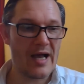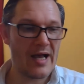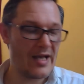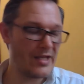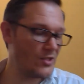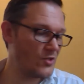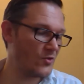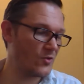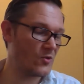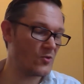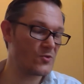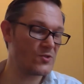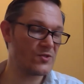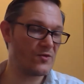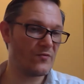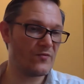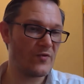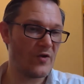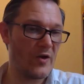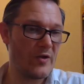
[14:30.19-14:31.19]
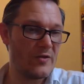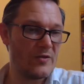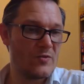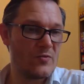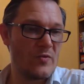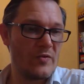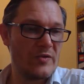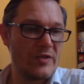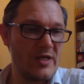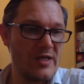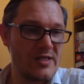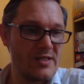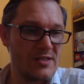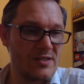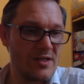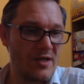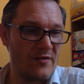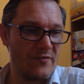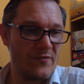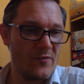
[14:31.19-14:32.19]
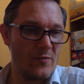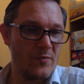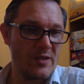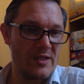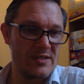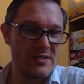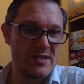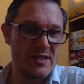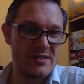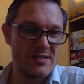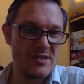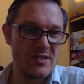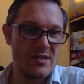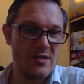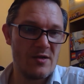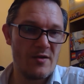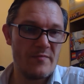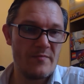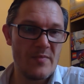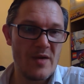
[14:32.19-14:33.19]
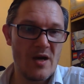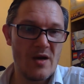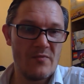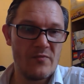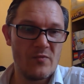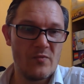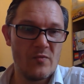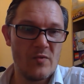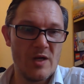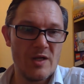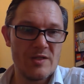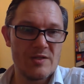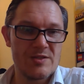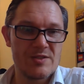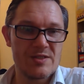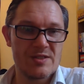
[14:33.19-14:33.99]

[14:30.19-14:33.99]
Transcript: You'll also find with these 4+ sets a lot of Marvel ones.